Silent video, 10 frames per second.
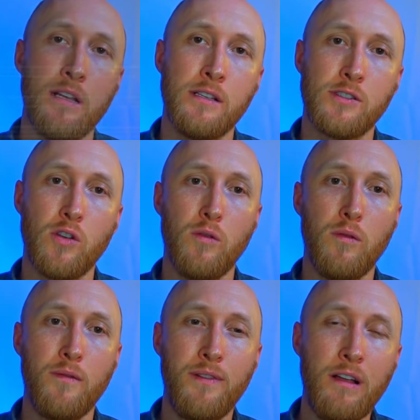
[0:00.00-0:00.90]

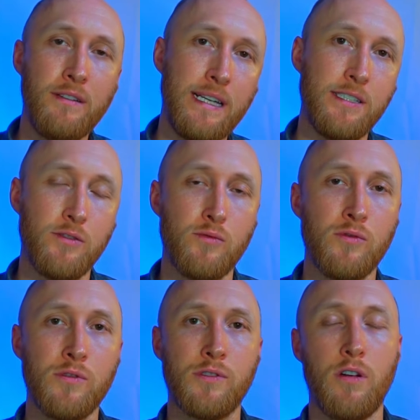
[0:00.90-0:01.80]
So validation
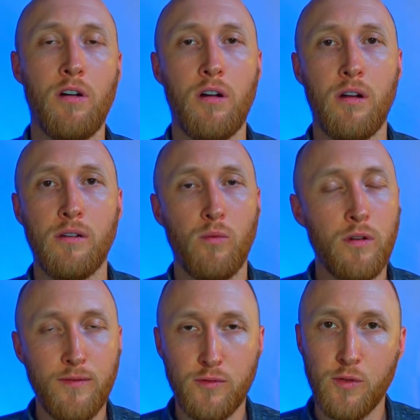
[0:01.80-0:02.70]
rules are
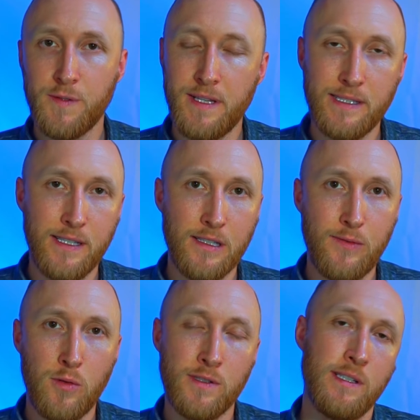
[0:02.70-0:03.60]
wonderful tools within
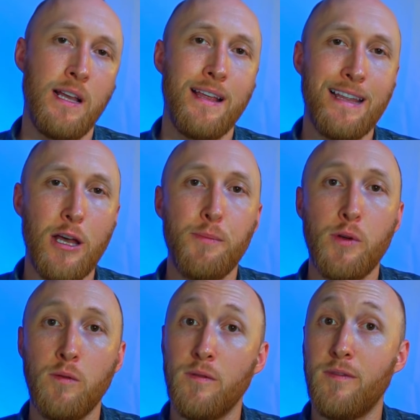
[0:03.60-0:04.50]
Salesforce. They help
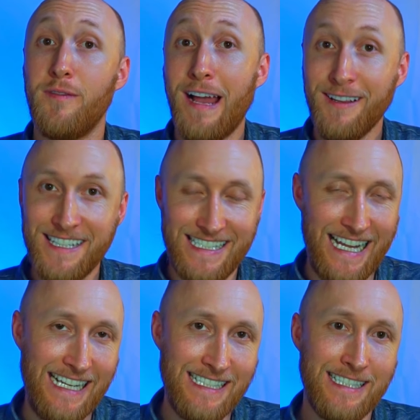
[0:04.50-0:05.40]
you
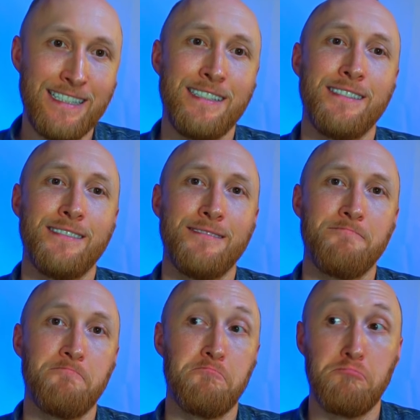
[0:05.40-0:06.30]
validate
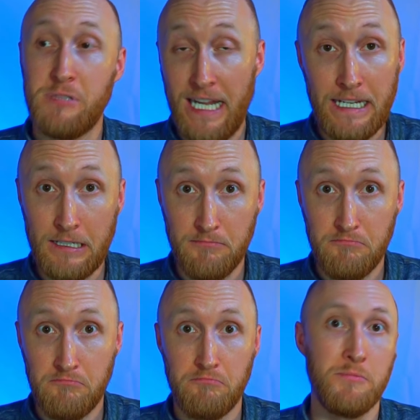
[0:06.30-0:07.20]
data.
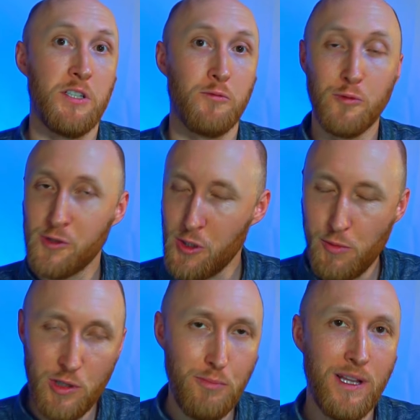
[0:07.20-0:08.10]
They're rules you
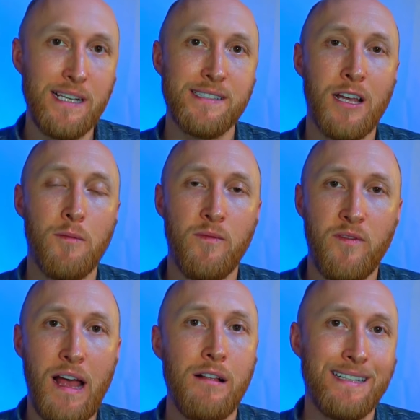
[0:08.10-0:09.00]
put in place to help
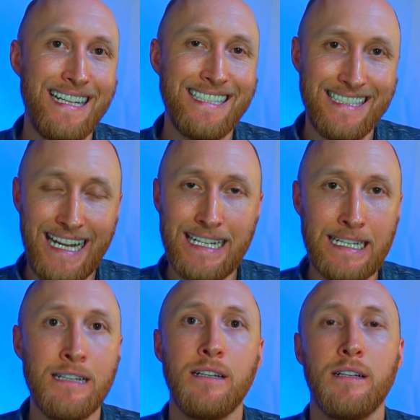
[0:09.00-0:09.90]
validate
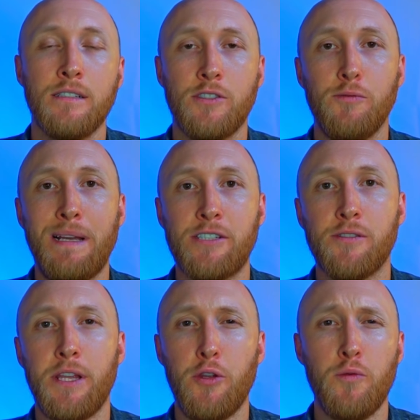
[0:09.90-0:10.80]
data to make sure
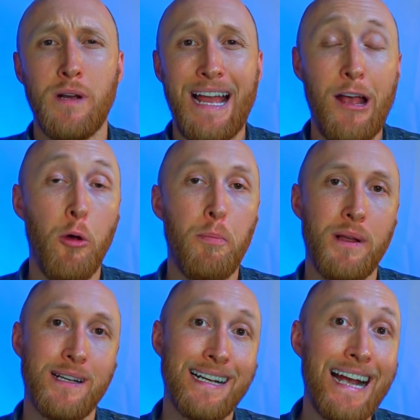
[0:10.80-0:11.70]
that you help
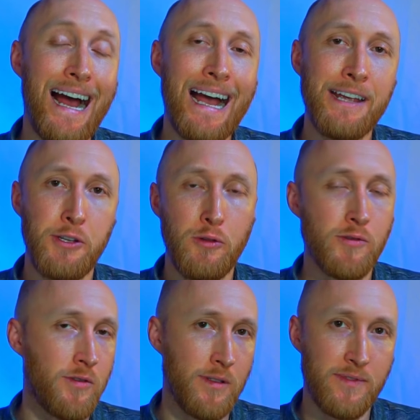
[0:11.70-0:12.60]
guide
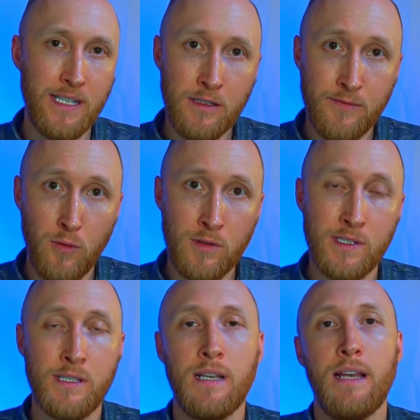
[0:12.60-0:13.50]
users of Salesforce